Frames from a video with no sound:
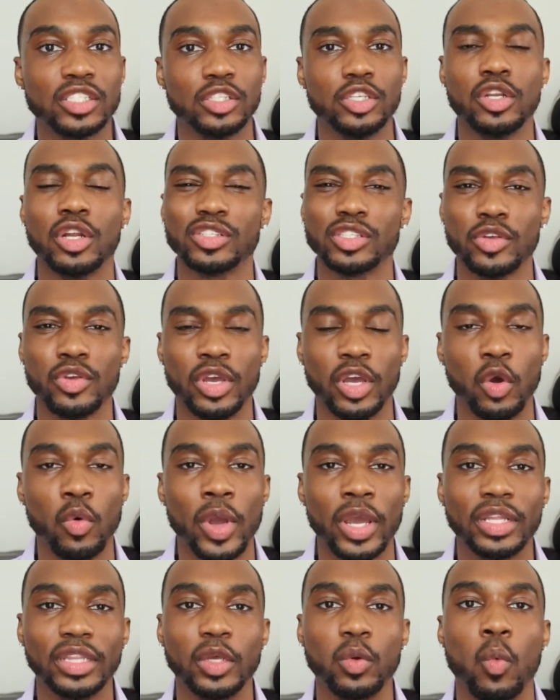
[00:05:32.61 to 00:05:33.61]
you know, so you can
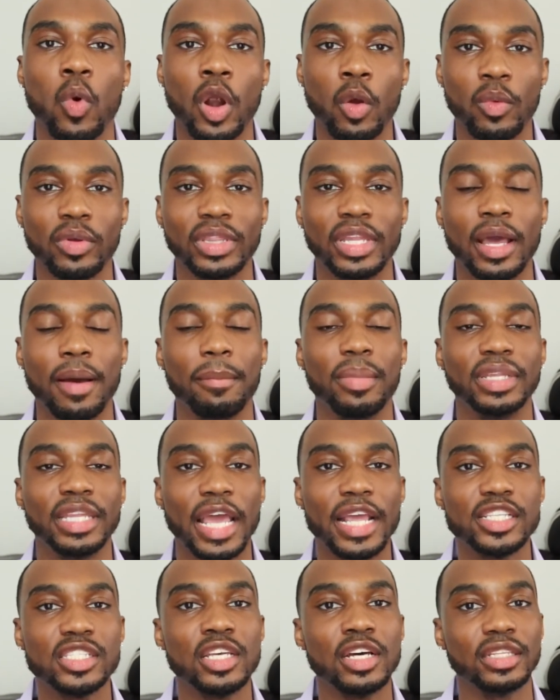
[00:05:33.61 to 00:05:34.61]
quickly work with them, but
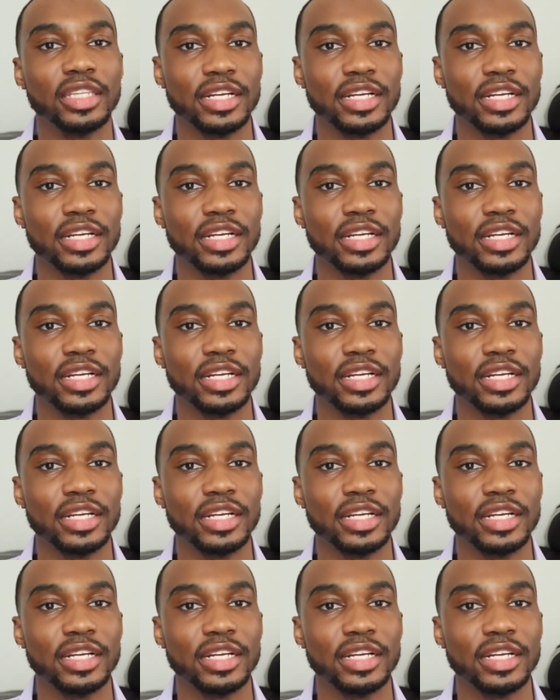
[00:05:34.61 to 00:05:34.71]
they took